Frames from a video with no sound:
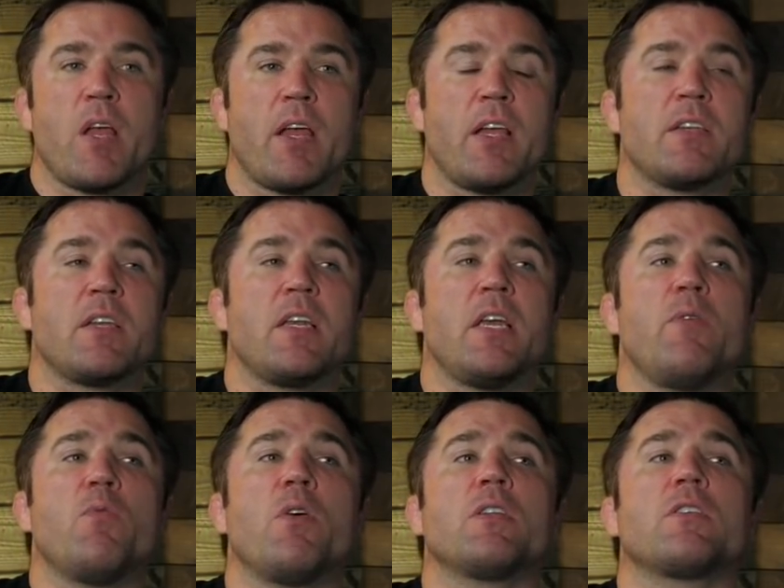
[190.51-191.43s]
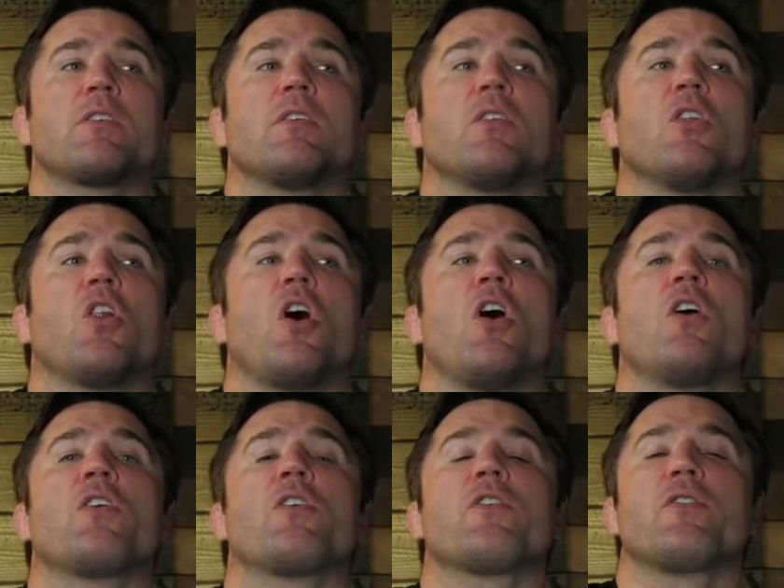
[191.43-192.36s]
is that he wants
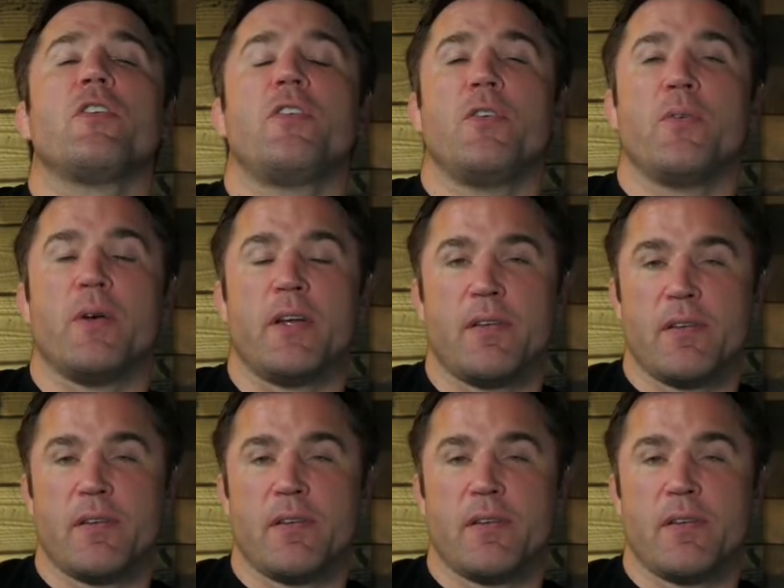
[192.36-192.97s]
longer to do it,